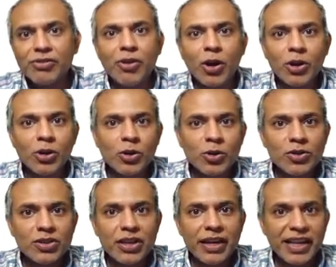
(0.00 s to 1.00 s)

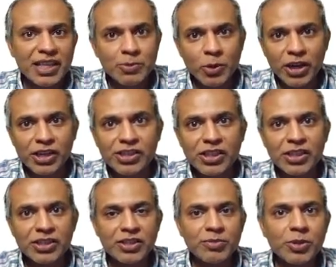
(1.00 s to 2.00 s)
follows an exponential
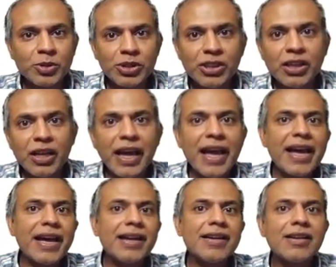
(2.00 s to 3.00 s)
distribution,
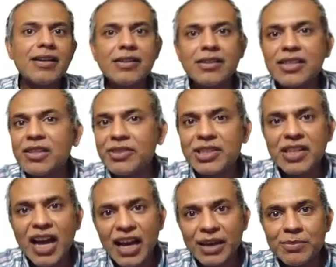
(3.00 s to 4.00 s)
and the service
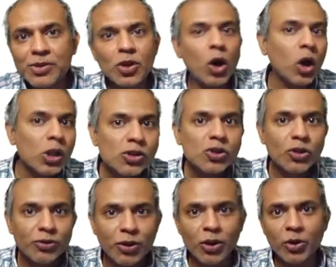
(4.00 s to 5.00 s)
times also
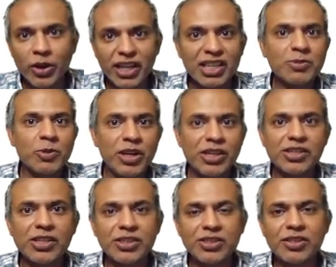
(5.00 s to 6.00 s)
follow an
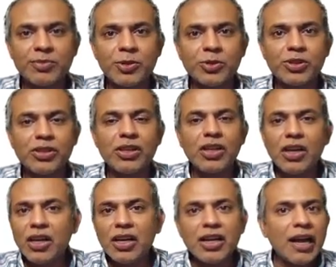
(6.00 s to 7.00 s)
exponential distribution.
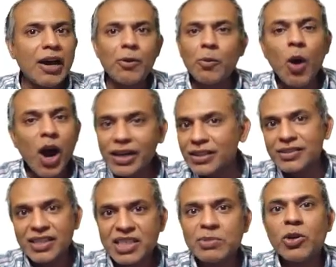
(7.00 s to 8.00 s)
Now, what this
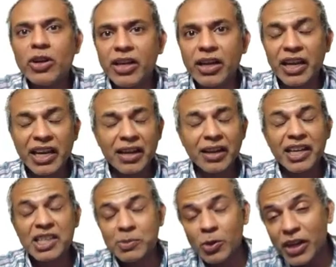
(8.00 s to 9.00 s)

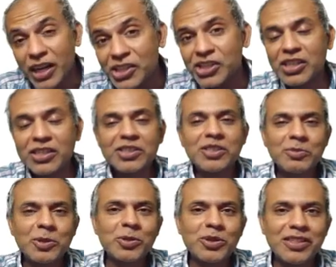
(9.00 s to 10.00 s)
exponential
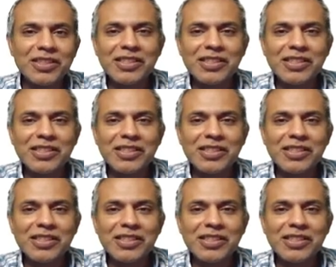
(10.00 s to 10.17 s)
distribution